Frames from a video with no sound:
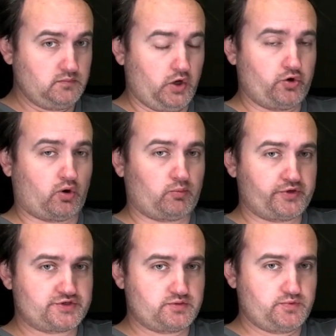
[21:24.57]
a normal
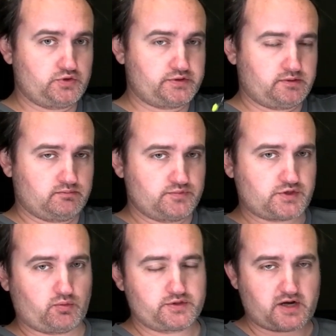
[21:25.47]
distribution,
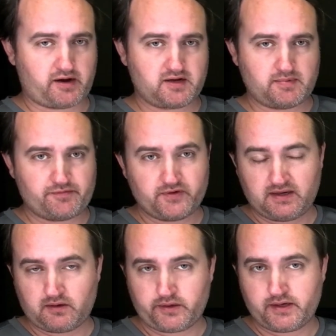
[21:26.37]
so we're talking about the
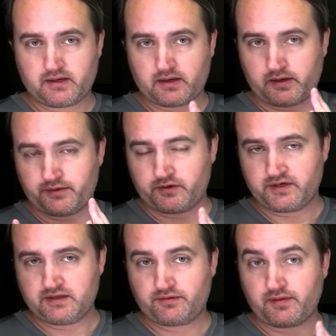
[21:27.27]
area
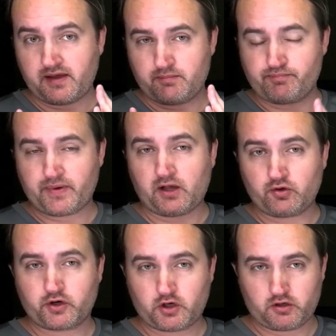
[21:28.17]
underneath a bell
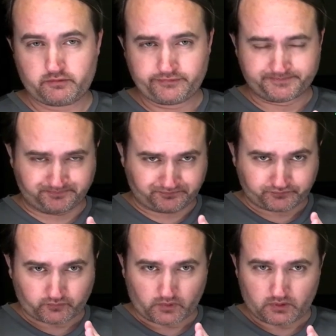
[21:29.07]
curve
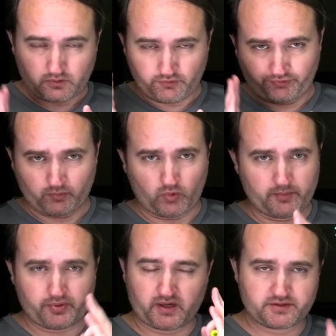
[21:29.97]
from
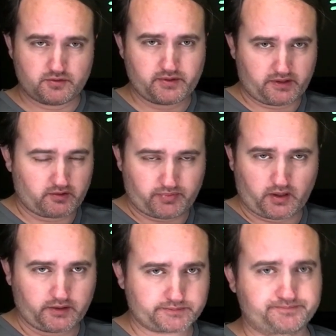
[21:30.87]
one part to another
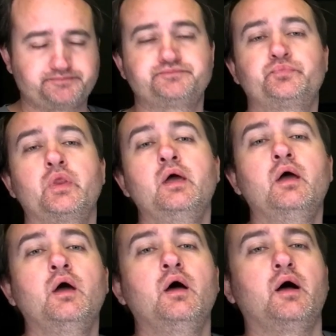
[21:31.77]
part.
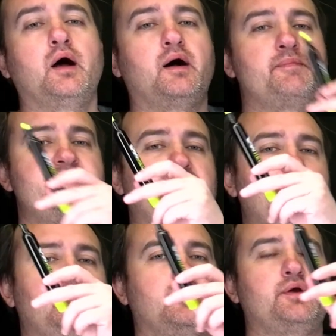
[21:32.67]
That
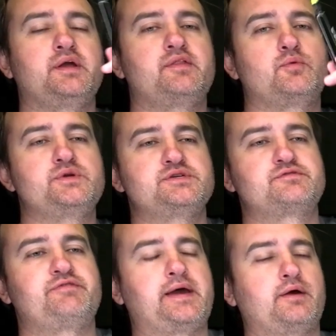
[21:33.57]
area that we
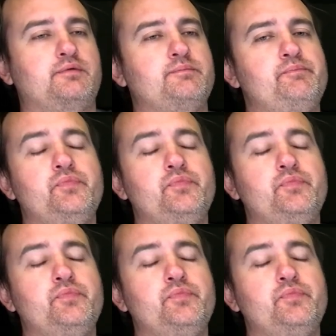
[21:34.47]
just found